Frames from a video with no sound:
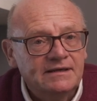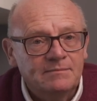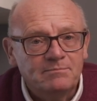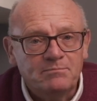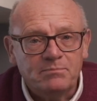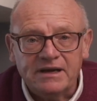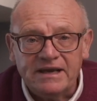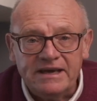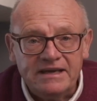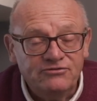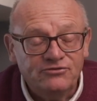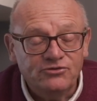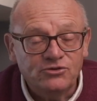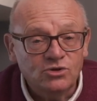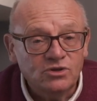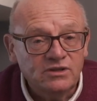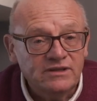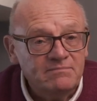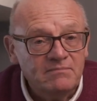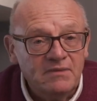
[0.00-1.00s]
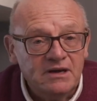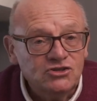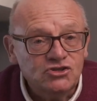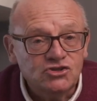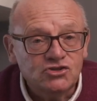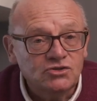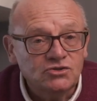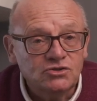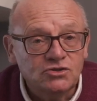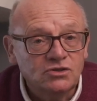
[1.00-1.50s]
playful,
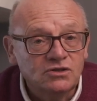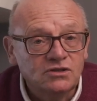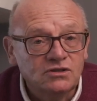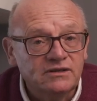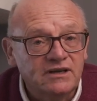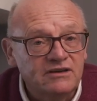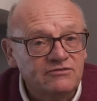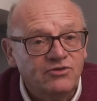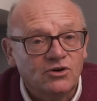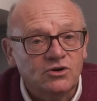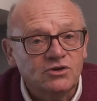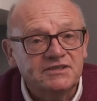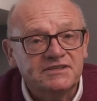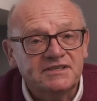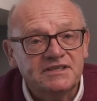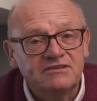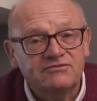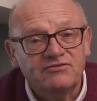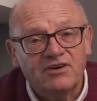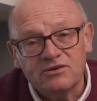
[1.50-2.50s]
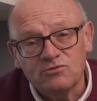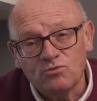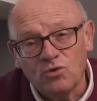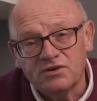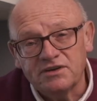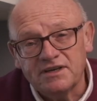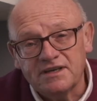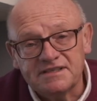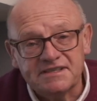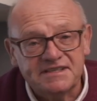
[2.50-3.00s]
emotional, evocative,
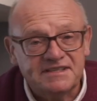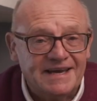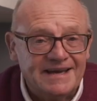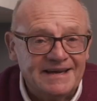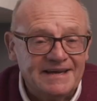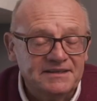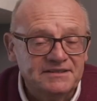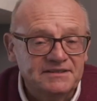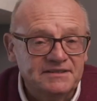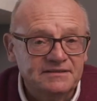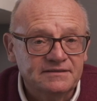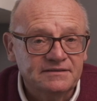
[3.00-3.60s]
ironic, sad,